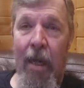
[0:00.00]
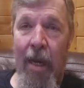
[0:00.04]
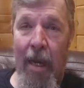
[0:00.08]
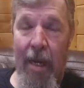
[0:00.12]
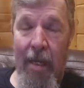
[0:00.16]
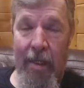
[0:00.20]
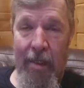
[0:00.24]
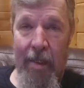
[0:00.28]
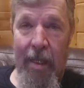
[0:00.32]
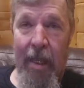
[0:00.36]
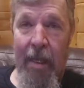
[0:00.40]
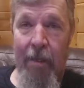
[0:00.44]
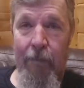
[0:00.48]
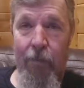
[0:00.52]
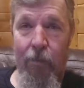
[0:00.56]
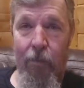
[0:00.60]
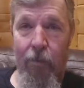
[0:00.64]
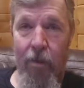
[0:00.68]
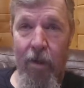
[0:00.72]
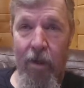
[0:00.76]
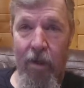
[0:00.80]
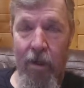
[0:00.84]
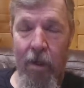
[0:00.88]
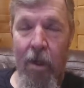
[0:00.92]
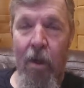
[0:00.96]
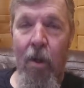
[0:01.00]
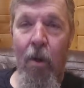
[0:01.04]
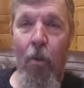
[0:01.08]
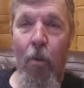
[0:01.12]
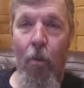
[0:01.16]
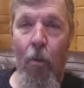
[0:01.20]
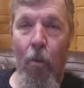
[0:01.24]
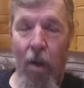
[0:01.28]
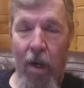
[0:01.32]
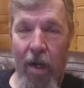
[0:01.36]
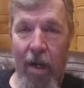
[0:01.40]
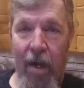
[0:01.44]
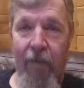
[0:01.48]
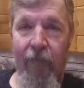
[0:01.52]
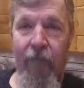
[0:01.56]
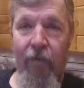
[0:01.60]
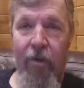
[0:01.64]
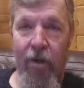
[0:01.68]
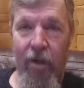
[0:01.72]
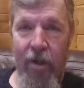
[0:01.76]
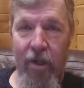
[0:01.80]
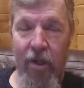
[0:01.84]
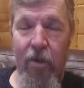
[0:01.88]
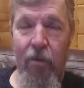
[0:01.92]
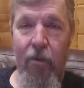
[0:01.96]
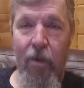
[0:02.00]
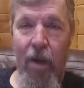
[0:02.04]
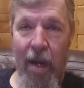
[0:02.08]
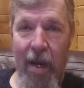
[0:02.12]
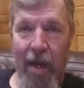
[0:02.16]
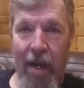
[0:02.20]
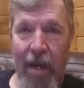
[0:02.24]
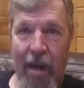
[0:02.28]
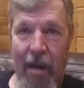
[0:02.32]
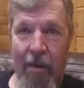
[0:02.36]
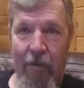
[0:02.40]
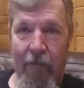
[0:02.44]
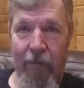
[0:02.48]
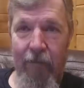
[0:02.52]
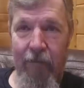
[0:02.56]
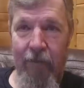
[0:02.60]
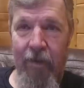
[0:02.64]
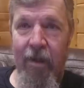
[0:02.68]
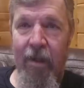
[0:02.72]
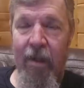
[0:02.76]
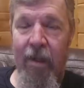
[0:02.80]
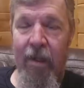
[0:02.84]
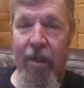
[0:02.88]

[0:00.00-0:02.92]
At that point, whatever you have